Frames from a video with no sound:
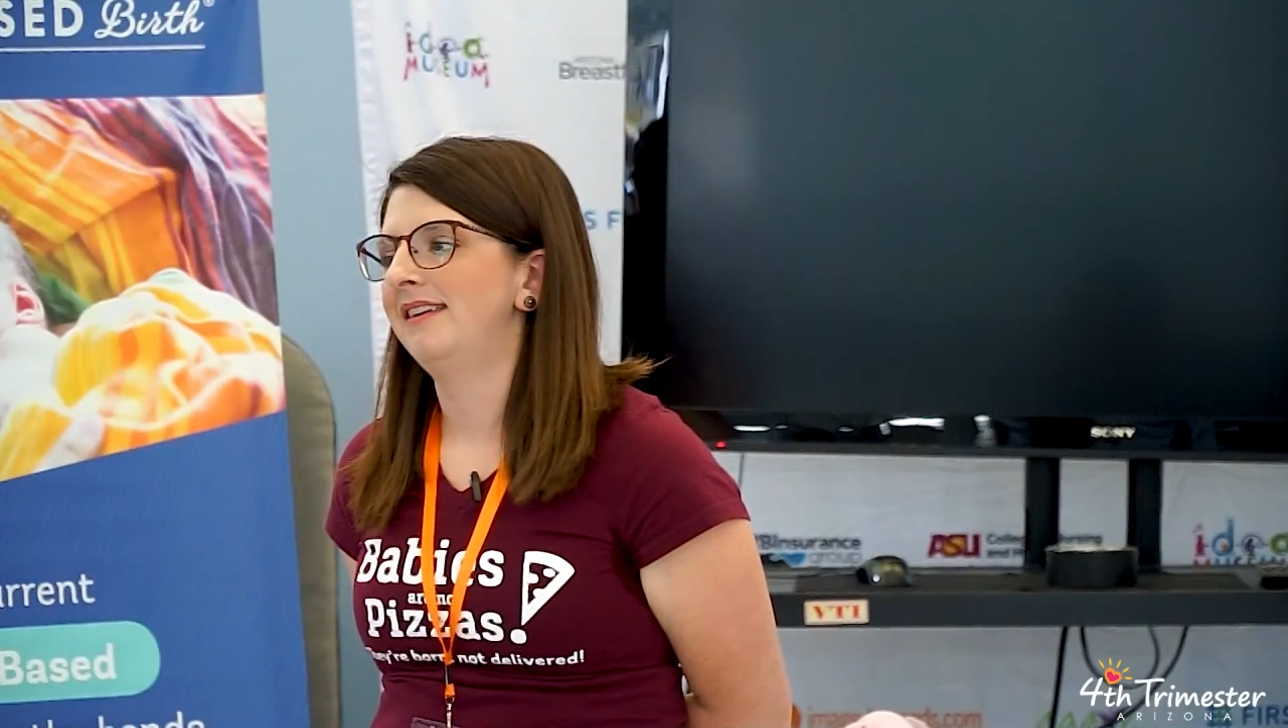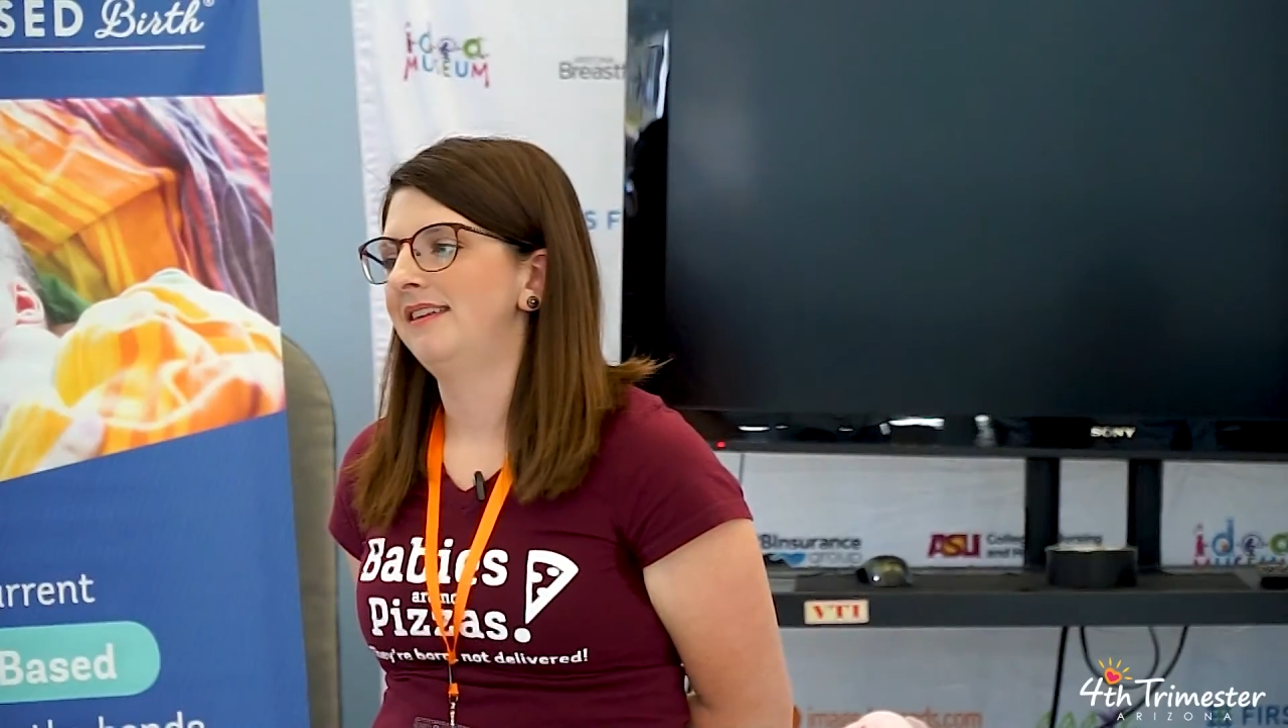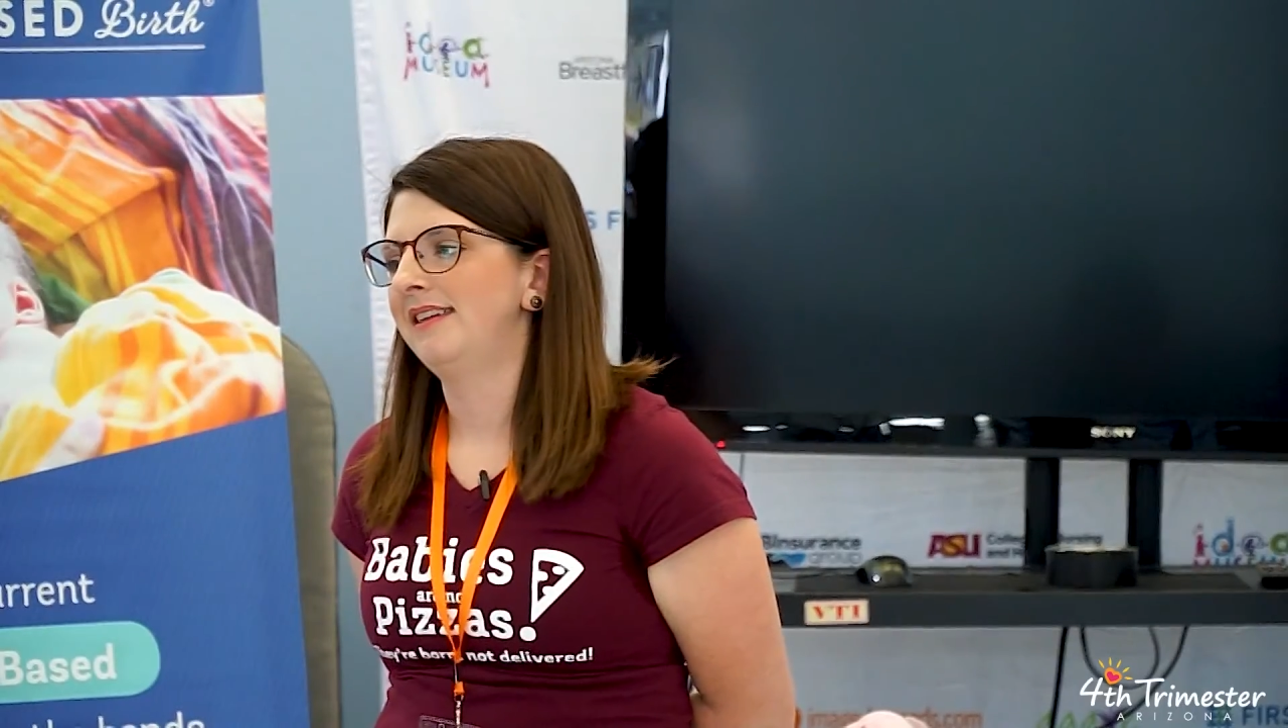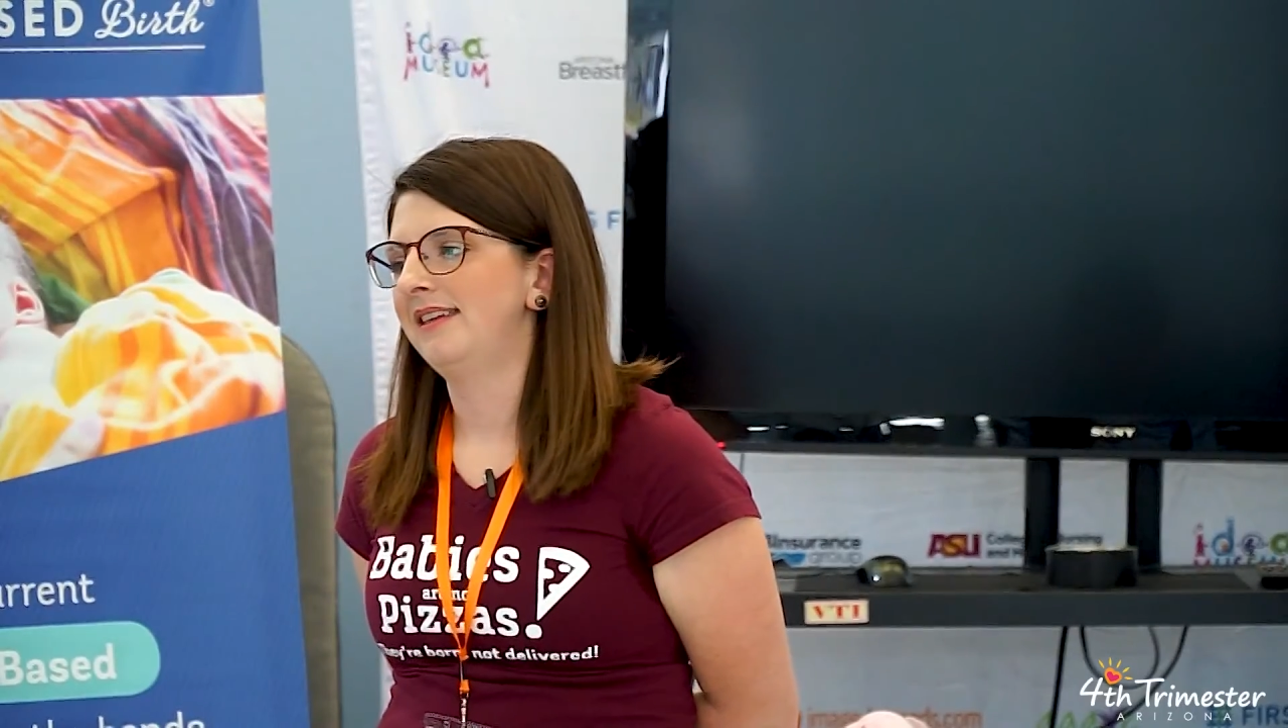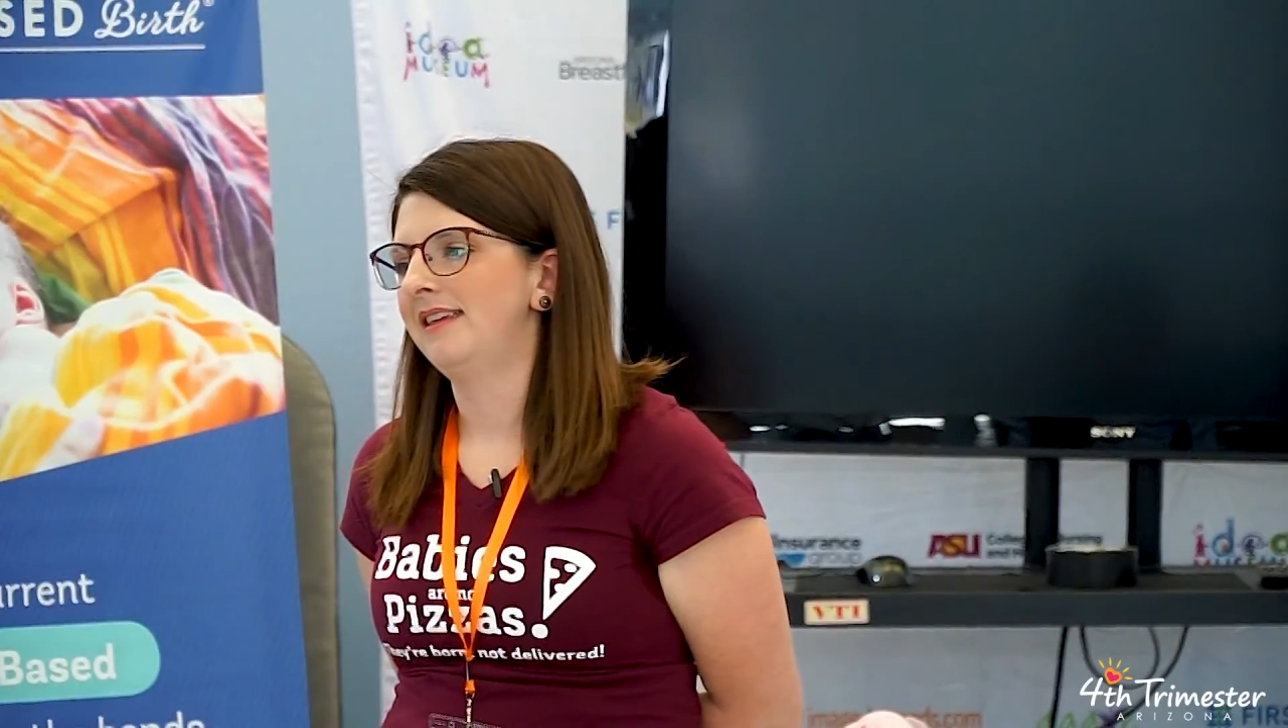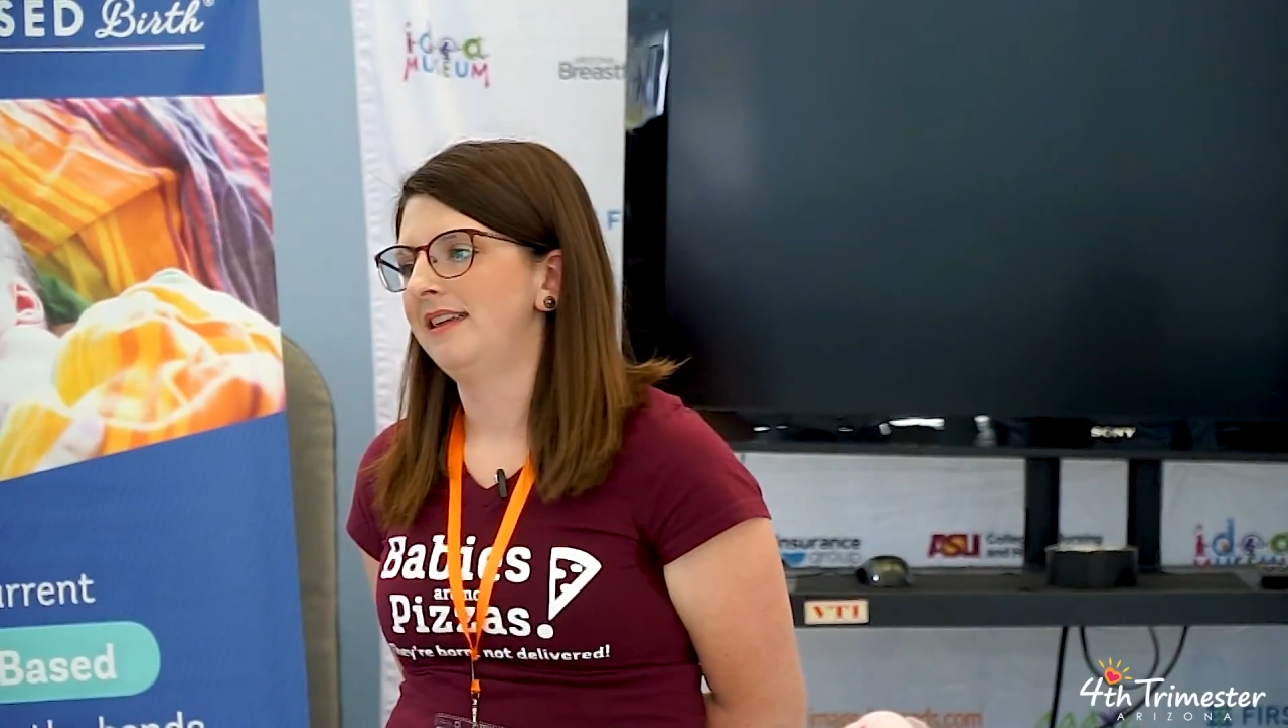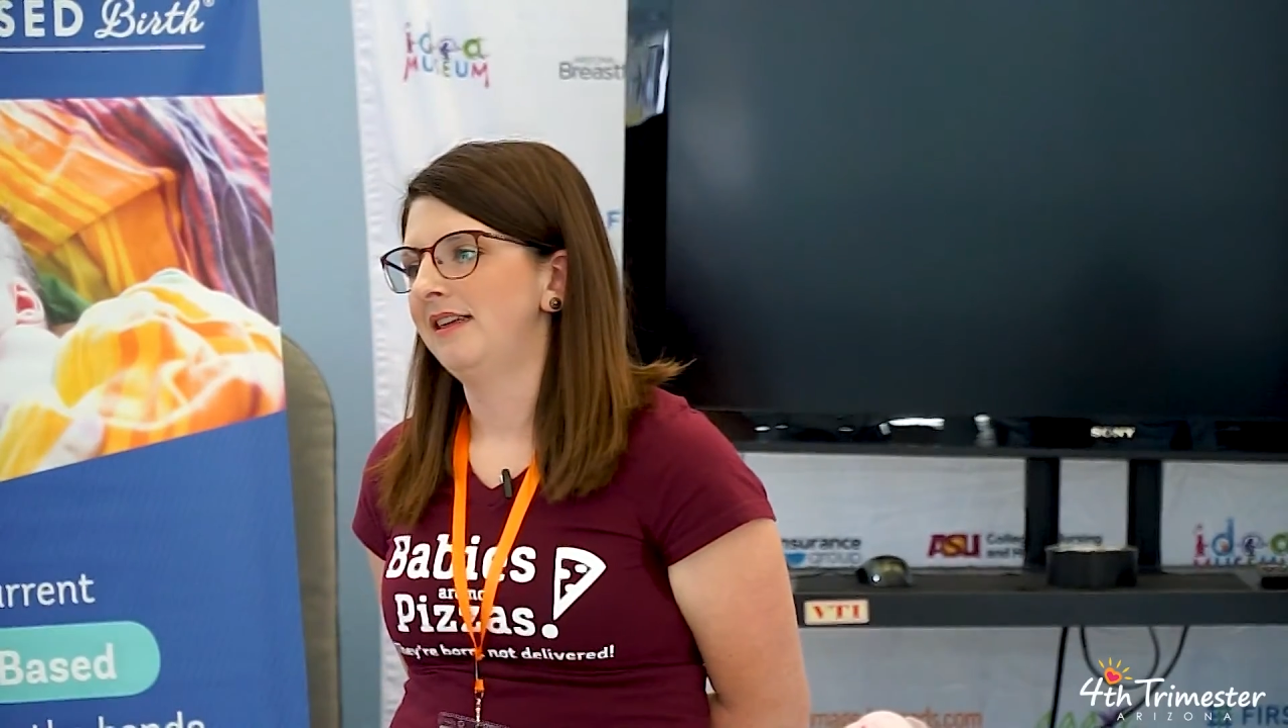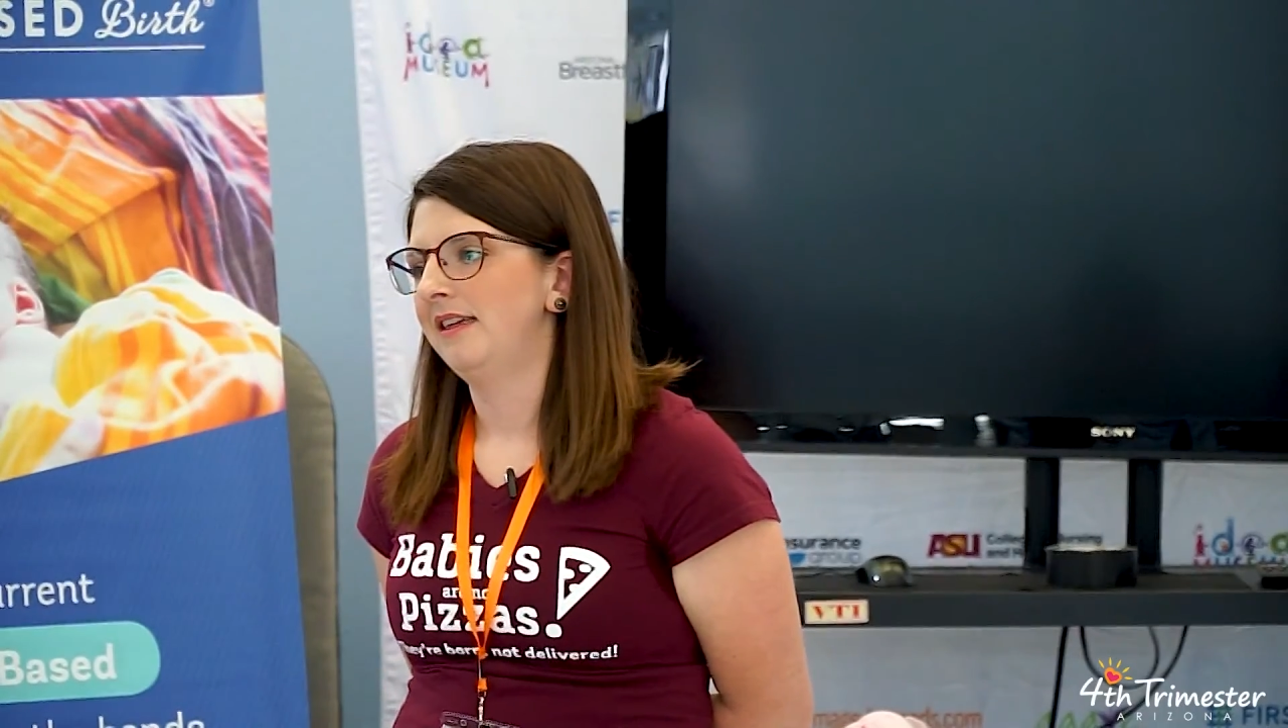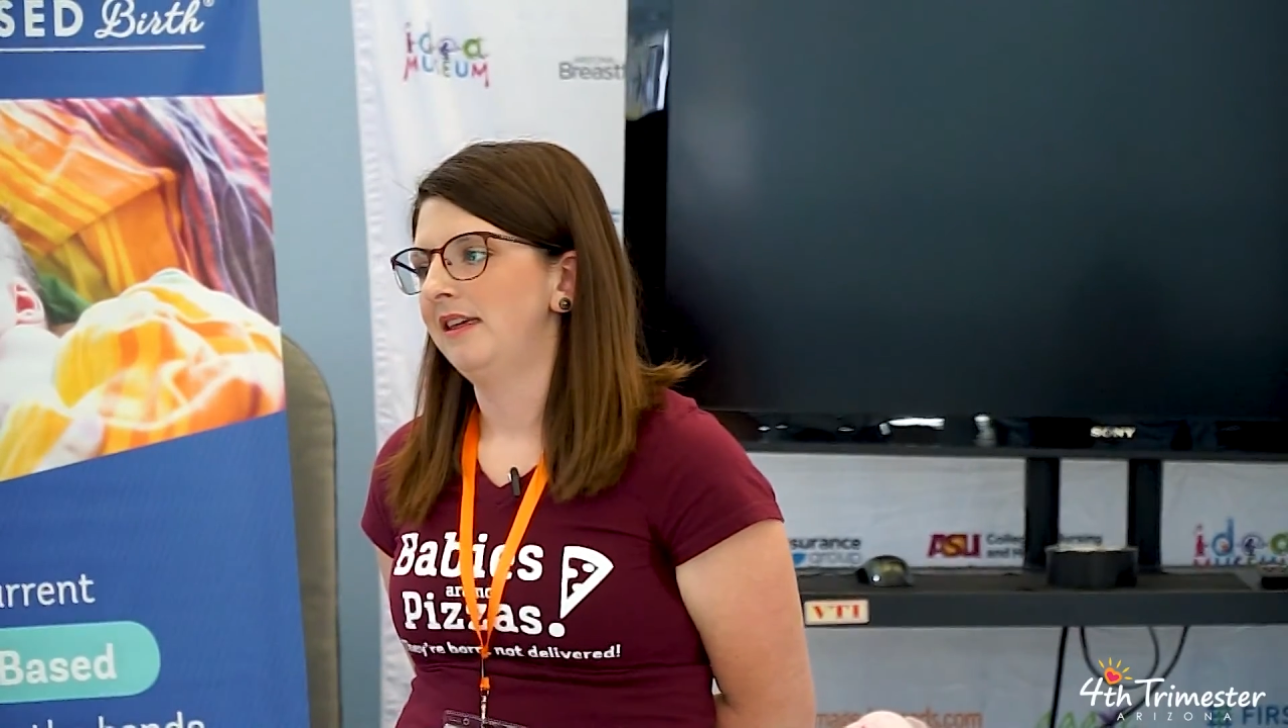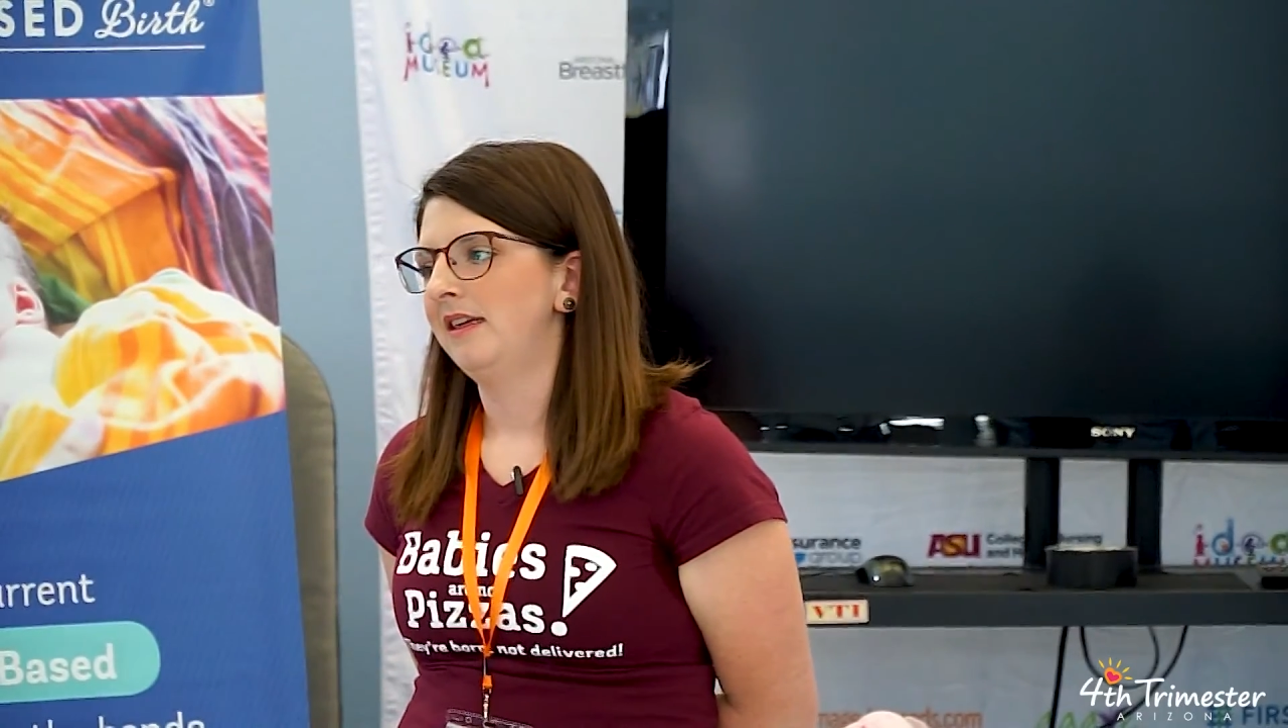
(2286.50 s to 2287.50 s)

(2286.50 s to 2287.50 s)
You're no longer in